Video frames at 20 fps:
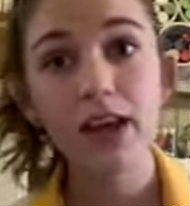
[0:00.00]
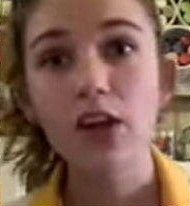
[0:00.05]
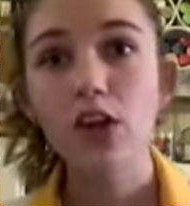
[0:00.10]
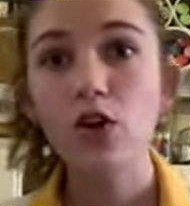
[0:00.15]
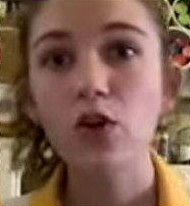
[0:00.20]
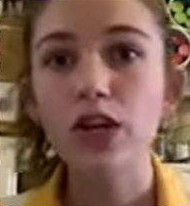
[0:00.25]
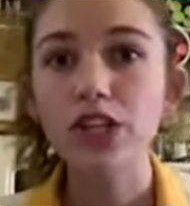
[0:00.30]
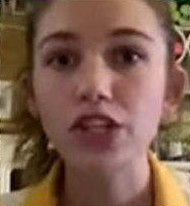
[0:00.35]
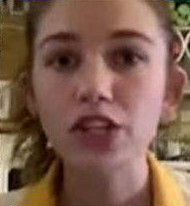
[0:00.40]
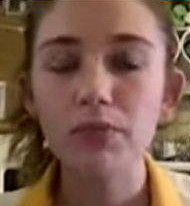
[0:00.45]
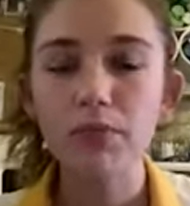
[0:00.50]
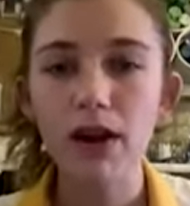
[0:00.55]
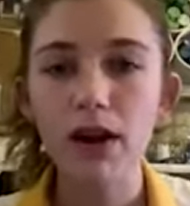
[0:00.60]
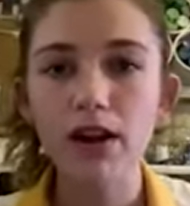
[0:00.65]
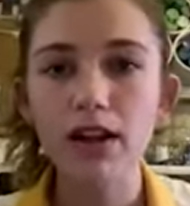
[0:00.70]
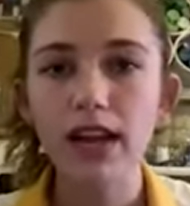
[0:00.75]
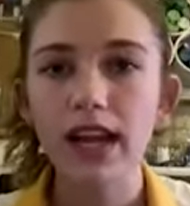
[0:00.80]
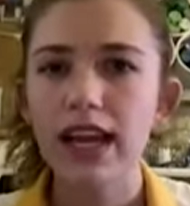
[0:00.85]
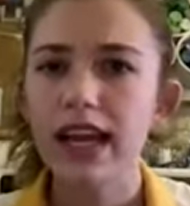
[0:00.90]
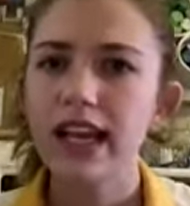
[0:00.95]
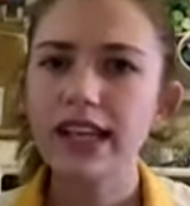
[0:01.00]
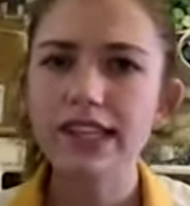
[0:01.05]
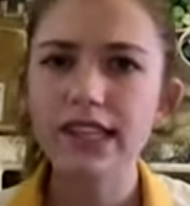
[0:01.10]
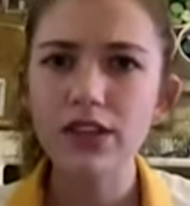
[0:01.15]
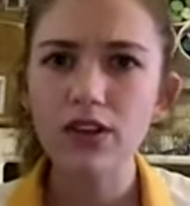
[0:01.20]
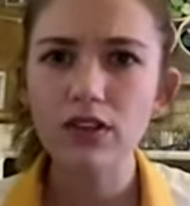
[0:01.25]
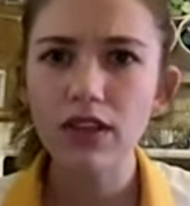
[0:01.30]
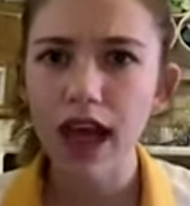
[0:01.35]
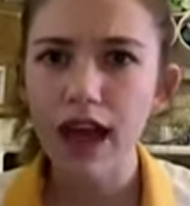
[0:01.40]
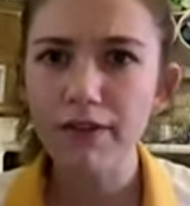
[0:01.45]
Question mark. It's
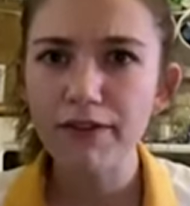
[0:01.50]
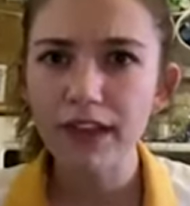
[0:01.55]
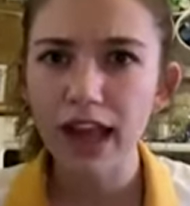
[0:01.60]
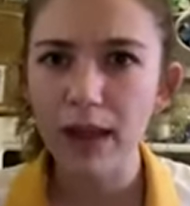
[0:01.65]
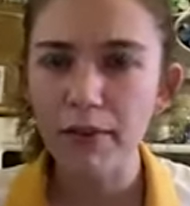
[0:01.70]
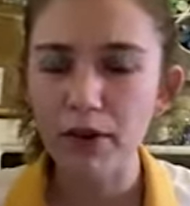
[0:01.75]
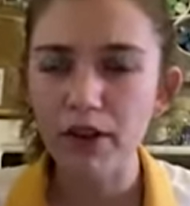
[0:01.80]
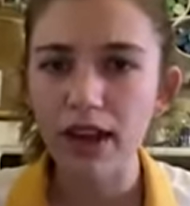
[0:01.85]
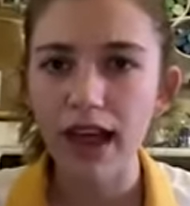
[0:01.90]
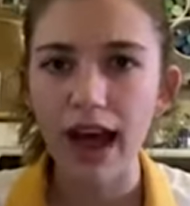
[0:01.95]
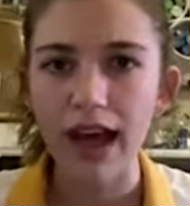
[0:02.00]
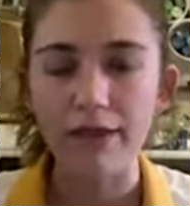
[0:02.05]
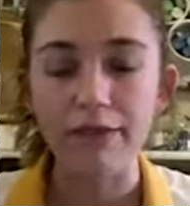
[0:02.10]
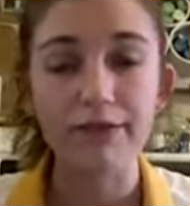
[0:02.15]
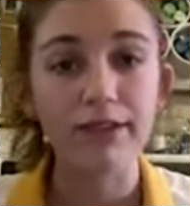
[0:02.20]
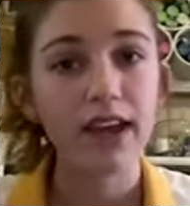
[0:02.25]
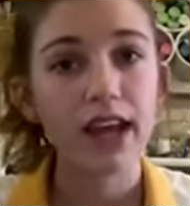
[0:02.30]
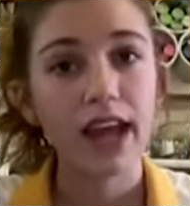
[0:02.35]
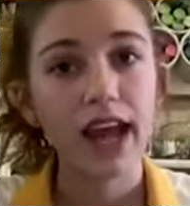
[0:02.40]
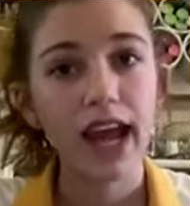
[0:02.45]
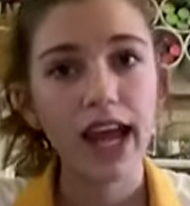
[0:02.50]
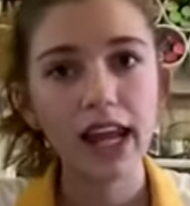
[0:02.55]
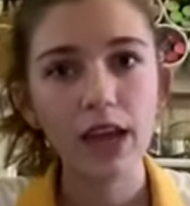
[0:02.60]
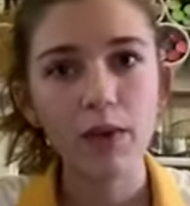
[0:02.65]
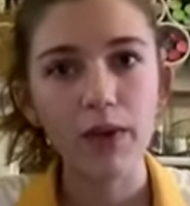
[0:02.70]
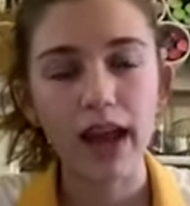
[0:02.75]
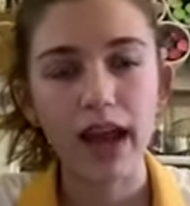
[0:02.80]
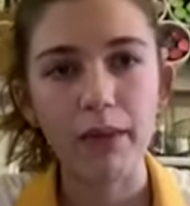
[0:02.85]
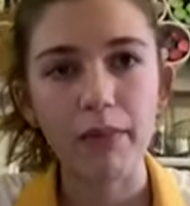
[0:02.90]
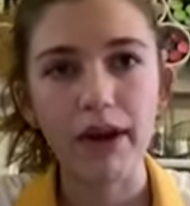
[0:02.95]
either lifetime or life.
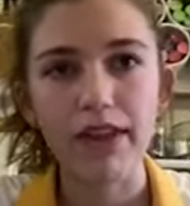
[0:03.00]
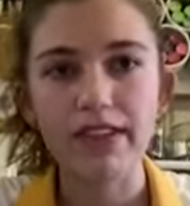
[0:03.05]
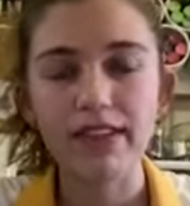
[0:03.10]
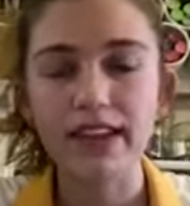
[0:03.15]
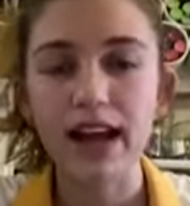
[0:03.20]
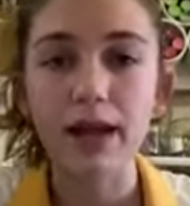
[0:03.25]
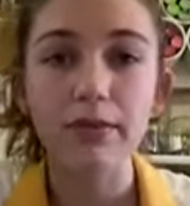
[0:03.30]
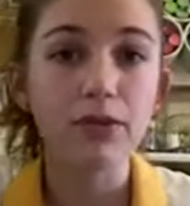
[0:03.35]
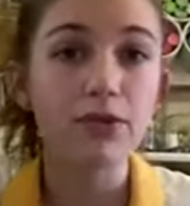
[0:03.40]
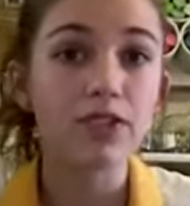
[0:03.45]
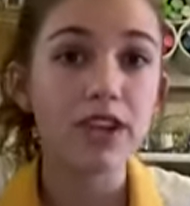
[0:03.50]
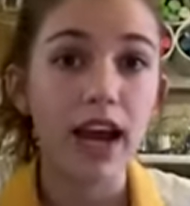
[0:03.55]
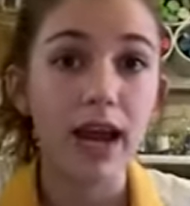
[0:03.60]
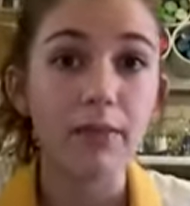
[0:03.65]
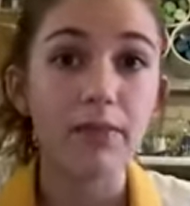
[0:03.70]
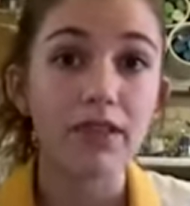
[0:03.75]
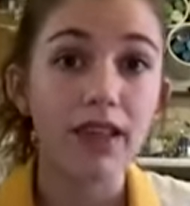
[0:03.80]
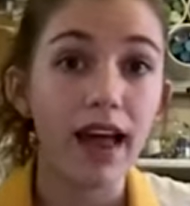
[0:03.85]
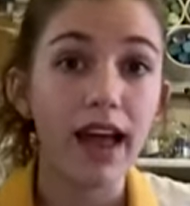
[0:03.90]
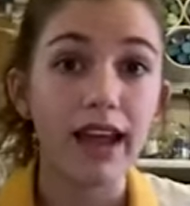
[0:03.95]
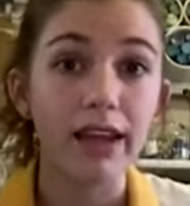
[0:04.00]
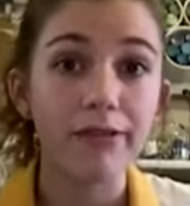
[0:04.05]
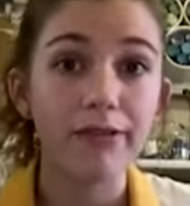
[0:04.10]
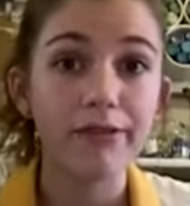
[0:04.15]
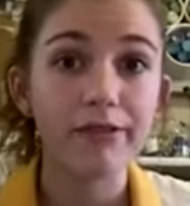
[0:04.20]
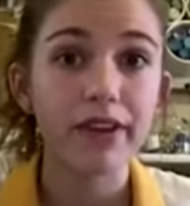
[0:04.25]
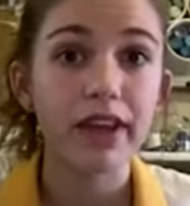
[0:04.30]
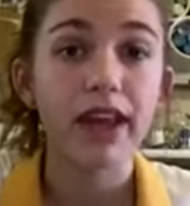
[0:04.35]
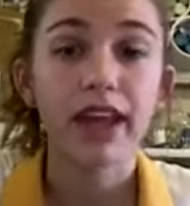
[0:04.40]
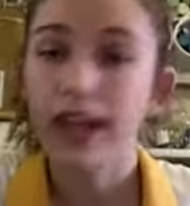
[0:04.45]
Anyway, by the time you type life,
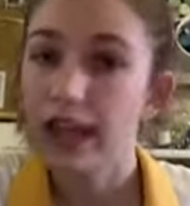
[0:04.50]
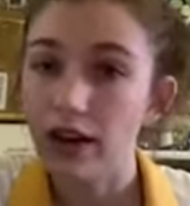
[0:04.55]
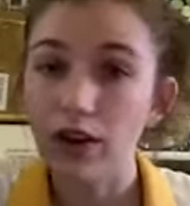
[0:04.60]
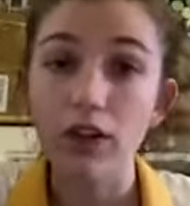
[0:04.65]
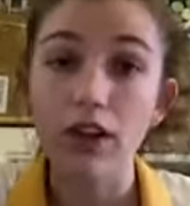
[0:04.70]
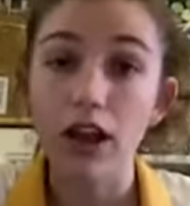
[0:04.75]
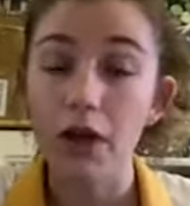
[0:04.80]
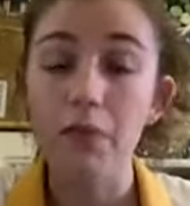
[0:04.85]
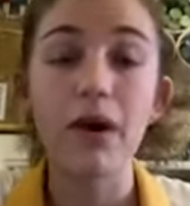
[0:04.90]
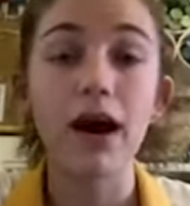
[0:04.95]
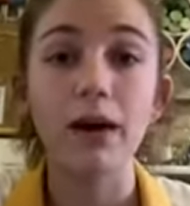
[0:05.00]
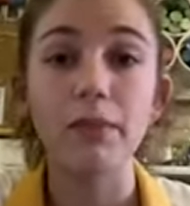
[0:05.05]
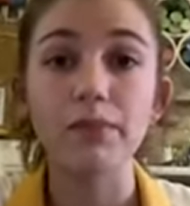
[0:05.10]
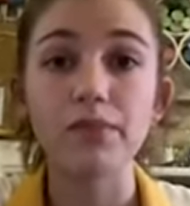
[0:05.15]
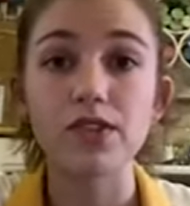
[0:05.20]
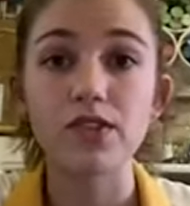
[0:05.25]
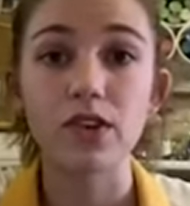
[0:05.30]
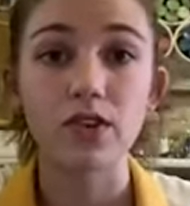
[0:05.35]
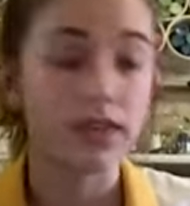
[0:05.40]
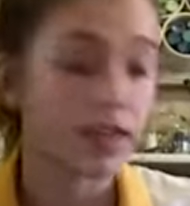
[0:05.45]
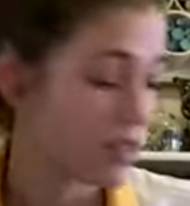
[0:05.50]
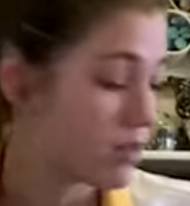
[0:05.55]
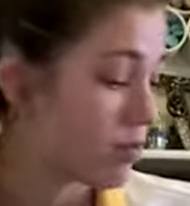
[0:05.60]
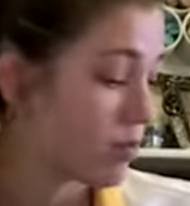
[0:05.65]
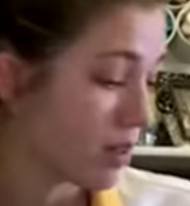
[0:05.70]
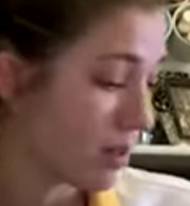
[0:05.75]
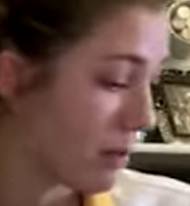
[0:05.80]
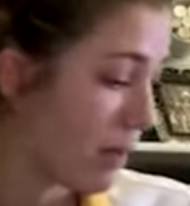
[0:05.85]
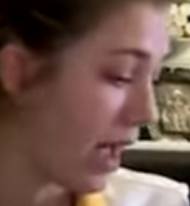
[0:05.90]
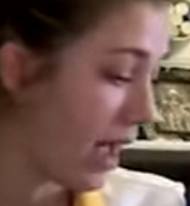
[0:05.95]
it'll come up, so it doesn't
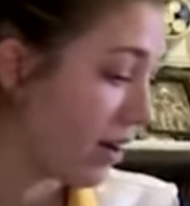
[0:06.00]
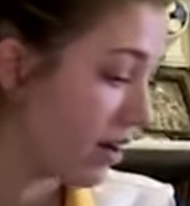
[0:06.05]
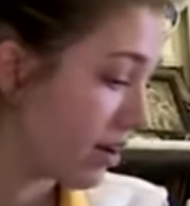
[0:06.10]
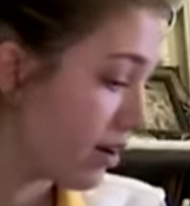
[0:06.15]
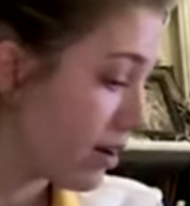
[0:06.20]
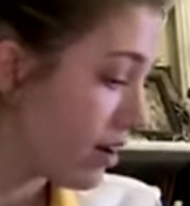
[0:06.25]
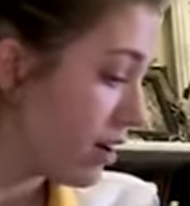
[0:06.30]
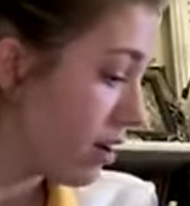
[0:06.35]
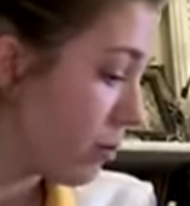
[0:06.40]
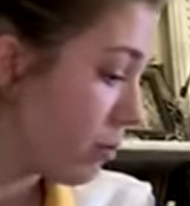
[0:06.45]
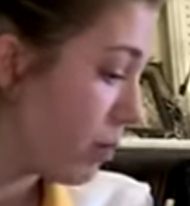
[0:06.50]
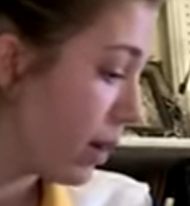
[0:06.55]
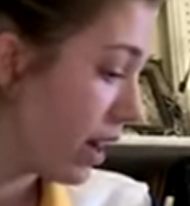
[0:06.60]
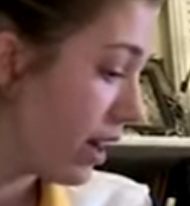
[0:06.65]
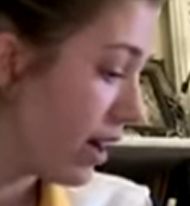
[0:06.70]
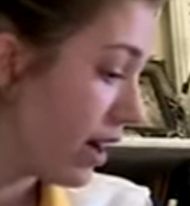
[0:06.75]
really matter. But